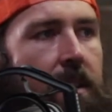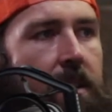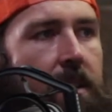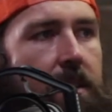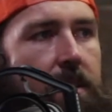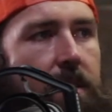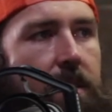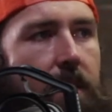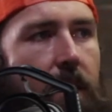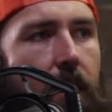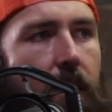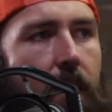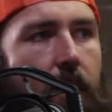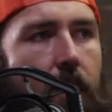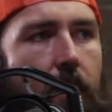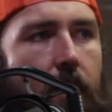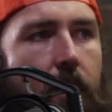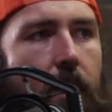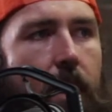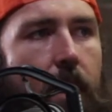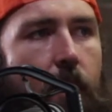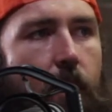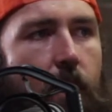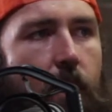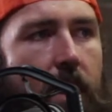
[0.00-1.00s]
So
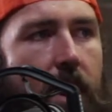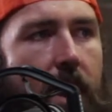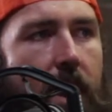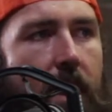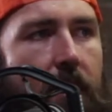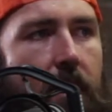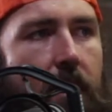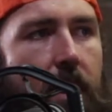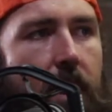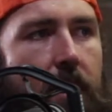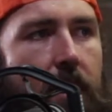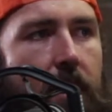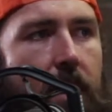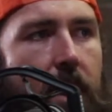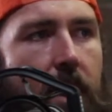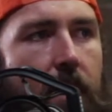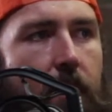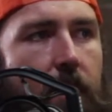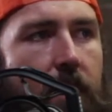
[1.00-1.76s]
how do we navigate that?